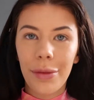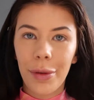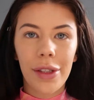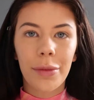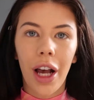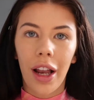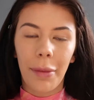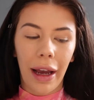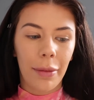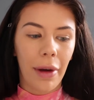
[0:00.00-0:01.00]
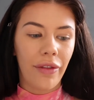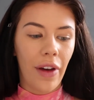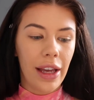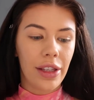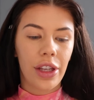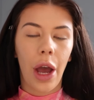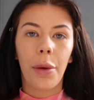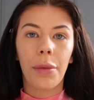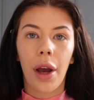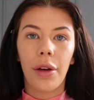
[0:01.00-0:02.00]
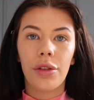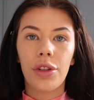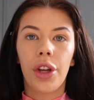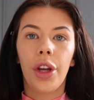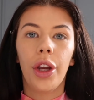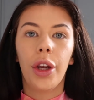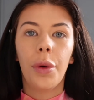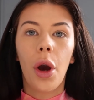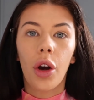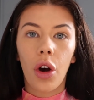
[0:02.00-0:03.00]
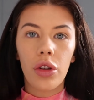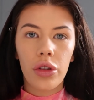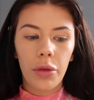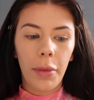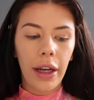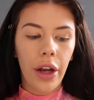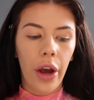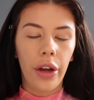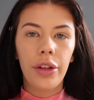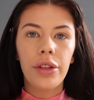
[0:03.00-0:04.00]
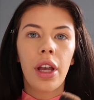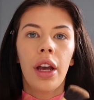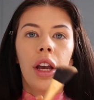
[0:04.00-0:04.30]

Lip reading: to put some colour back in my face, so I'm going to contour my nose.